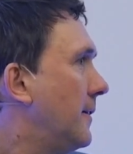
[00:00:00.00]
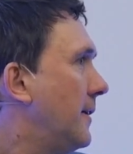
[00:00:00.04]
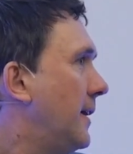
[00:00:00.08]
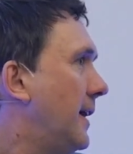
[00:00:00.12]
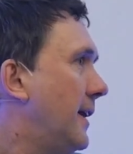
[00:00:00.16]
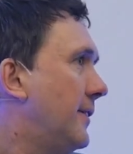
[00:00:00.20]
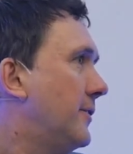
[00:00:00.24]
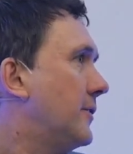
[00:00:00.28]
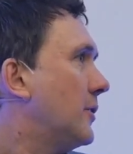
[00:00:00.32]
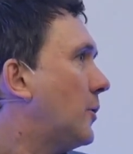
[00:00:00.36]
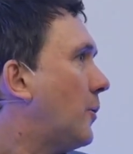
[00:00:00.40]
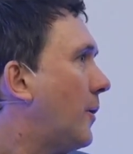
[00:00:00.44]

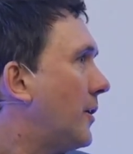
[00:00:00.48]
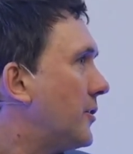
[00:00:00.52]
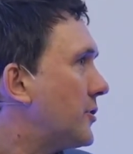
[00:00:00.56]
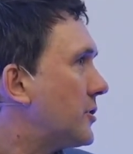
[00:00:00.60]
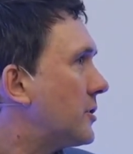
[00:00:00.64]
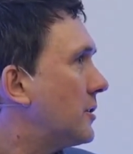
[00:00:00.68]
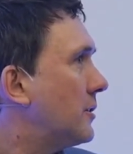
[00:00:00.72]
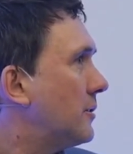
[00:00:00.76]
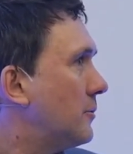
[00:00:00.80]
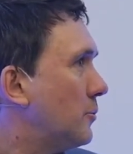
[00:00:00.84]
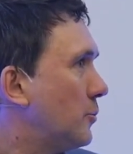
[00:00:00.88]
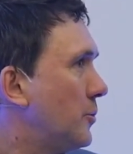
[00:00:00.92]
And the
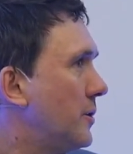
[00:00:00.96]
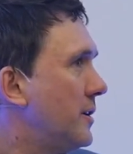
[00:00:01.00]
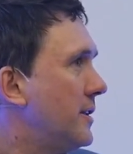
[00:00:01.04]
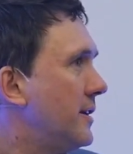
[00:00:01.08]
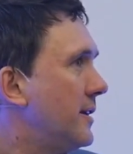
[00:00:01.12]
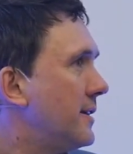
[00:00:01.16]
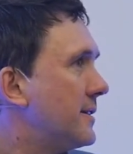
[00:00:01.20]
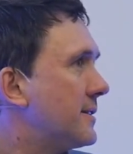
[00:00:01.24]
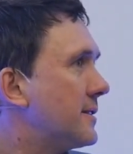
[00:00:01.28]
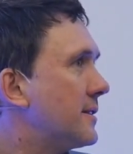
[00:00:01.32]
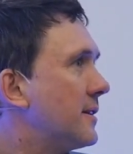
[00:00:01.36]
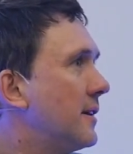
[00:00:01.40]
question really
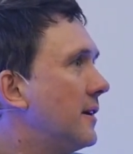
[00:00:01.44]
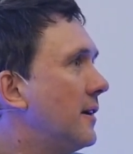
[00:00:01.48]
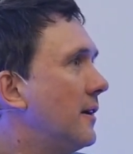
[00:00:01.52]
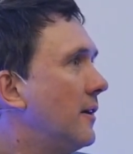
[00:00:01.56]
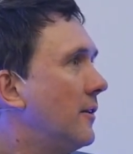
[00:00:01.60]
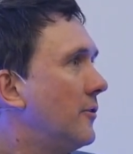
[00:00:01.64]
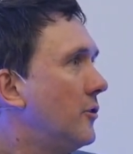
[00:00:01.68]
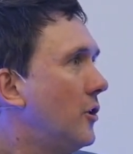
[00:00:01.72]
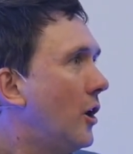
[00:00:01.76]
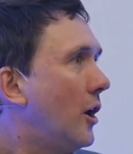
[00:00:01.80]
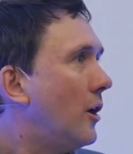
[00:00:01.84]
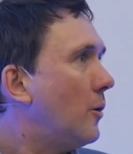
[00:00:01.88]
is
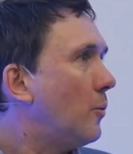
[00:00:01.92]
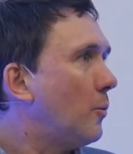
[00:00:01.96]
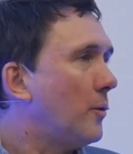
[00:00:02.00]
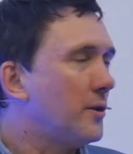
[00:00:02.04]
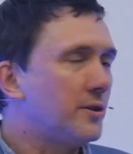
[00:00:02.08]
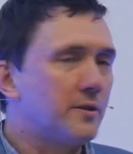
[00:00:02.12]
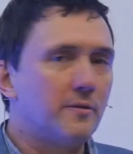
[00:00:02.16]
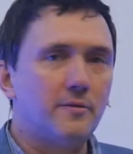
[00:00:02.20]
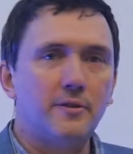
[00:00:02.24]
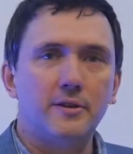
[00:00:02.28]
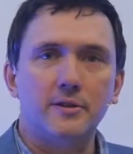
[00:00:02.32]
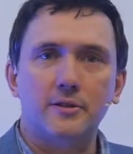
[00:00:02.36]
not
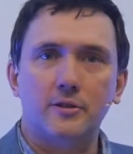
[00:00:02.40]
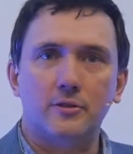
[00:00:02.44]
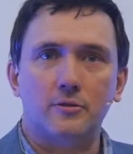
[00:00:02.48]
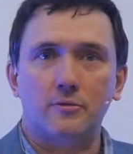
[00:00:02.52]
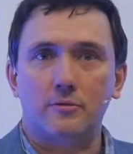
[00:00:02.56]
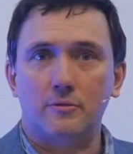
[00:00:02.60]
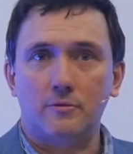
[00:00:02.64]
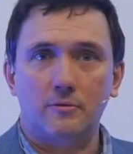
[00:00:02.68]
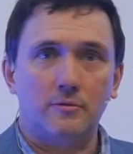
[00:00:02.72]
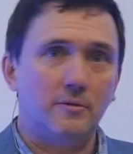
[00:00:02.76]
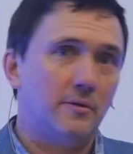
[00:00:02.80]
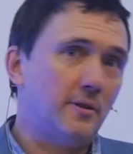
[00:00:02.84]
which of these is
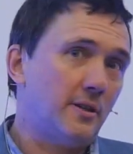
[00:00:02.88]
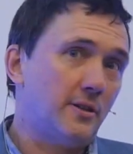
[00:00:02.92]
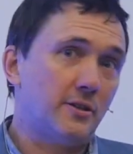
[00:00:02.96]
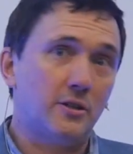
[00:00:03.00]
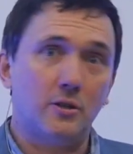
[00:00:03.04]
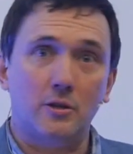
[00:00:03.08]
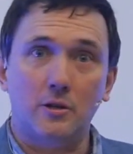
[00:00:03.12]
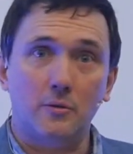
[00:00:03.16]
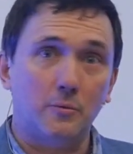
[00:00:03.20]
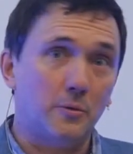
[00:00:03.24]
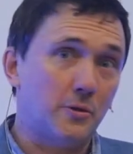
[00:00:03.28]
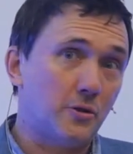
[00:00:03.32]

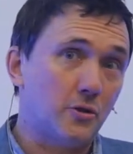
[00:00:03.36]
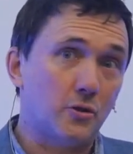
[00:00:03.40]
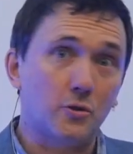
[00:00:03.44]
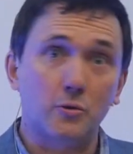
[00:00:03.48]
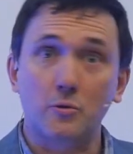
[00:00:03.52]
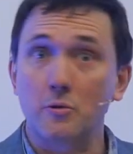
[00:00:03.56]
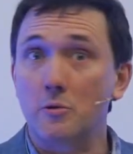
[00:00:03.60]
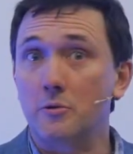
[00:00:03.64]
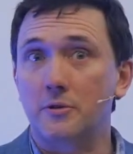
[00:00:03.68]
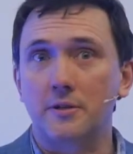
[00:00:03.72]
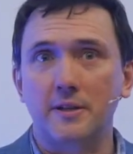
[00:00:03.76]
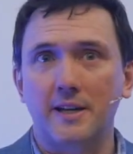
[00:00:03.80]
necessarily which is
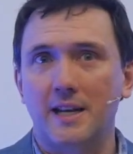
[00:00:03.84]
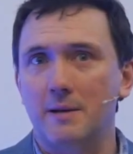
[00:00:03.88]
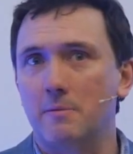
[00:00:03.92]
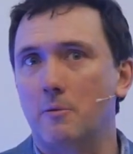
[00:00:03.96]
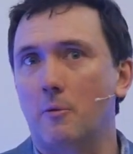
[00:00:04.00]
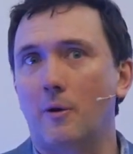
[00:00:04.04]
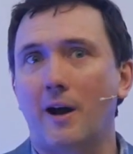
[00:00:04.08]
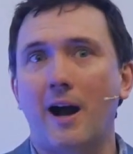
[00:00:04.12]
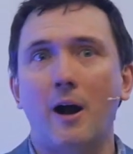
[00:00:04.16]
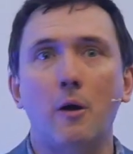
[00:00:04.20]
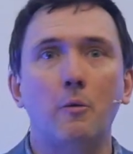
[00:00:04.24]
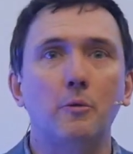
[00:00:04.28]
true today,
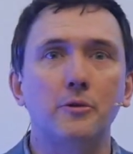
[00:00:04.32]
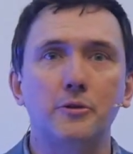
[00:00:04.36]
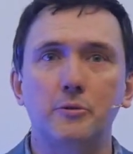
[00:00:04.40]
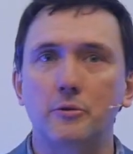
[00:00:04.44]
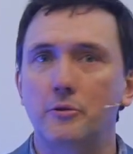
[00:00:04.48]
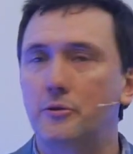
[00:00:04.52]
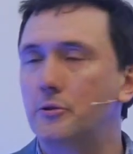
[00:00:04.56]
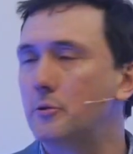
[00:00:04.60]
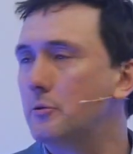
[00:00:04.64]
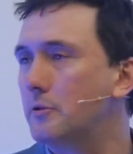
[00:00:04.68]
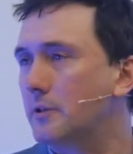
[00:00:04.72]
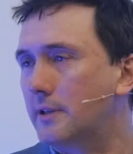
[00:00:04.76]
but how would you
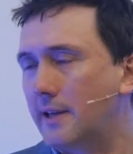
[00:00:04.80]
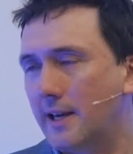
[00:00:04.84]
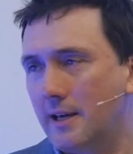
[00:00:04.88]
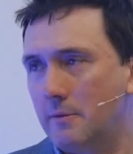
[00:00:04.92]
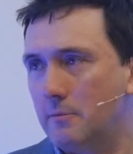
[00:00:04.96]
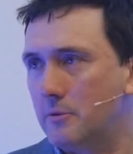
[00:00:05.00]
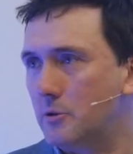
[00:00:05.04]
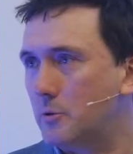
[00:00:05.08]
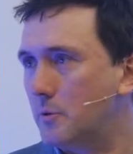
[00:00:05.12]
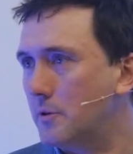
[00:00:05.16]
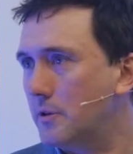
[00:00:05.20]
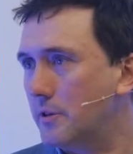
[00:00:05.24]
adjudicate
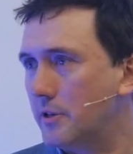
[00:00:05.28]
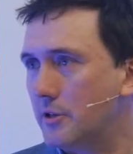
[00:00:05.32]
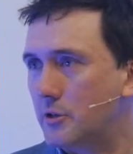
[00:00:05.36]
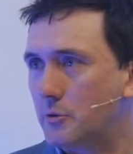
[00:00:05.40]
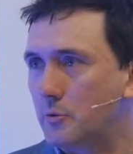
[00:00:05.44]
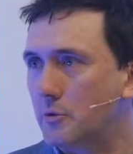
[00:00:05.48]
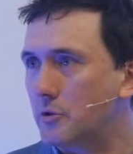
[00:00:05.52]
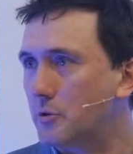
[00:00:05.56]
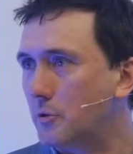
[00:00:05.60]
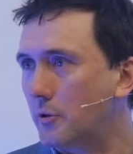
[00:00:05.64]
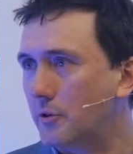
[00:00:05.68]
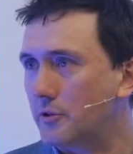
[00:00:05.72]
between these
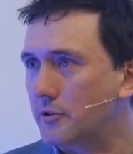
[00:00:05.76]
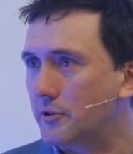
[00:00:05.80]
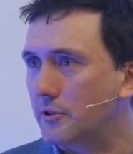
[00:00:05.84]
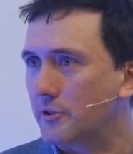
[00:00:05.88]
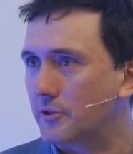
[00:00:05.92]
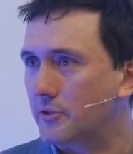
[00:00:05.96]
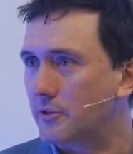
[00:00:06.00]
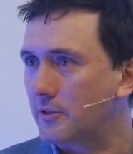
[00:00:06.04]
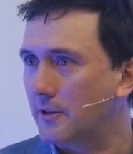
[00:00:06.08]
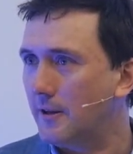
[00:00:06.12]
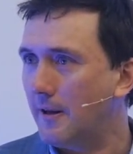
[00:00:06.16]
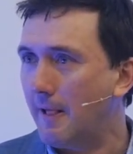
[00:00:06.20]
three
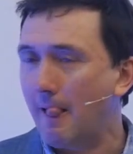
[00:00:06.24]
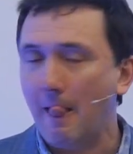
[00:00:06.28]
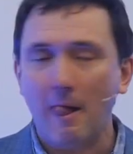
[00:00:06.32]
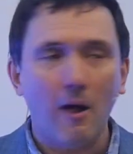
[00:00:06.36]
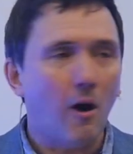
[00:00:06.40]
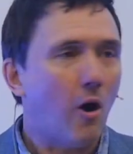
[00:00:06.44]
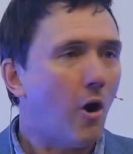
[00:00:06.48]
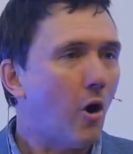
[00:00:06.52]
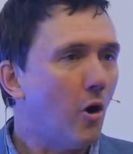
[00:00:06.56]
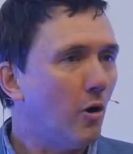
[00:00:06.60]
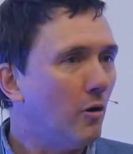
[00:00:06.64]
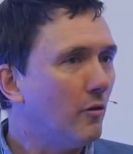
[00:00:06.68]
choices?
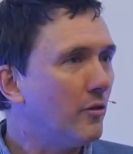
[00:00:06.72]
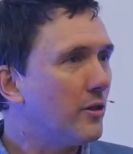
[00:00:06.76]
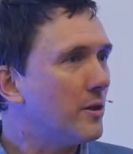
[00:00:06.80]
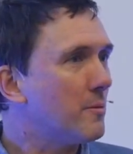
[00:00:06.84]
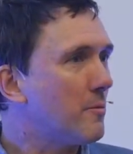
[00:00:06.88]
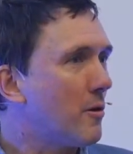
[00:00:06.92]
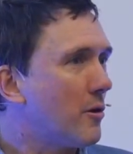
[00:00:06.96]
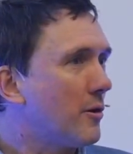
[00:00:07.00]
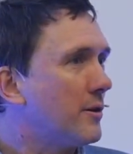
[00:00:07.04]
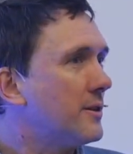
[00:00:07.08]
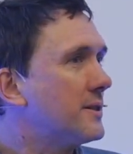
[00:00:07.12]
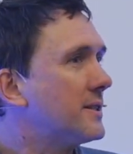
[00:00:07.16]
All of them
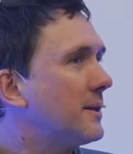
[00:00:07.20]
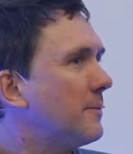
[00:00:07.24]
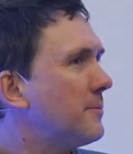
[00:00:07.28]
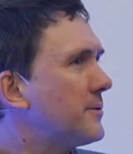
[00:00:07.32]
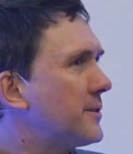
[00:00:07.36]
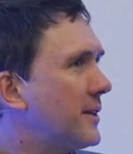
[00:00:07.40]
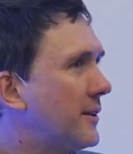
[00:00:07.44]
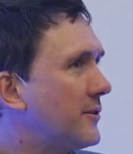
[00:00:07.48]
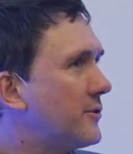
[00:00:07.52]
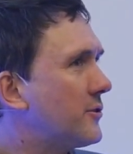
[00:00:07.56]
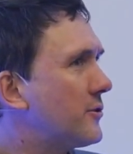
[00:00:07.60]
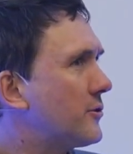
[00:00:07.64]
are in some
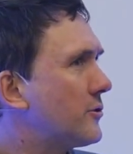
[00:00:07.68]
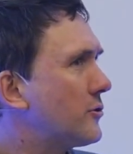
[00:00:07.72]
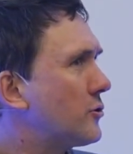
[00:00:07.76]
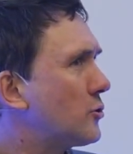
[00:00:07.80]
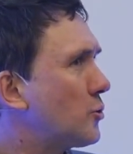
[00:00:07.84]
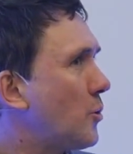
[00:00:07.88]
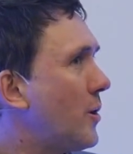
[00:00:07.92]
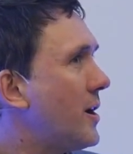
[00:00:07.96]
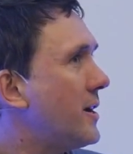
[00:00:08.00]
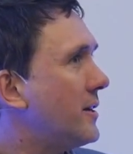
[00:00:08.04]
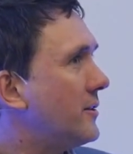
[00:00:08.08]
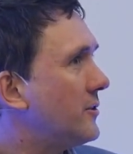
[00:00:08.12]
sense
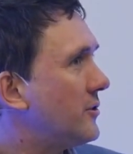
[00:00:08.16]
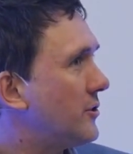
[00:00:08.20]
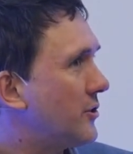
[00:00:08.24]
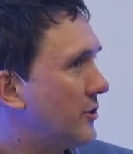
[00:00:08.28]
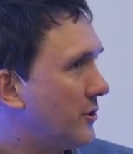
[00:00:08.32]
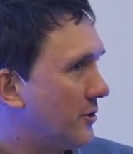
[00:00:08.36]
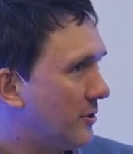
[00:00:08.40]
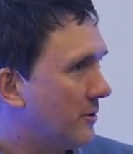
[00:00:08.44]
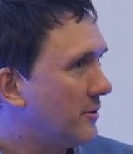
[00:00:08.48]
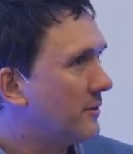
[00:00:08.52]
strange.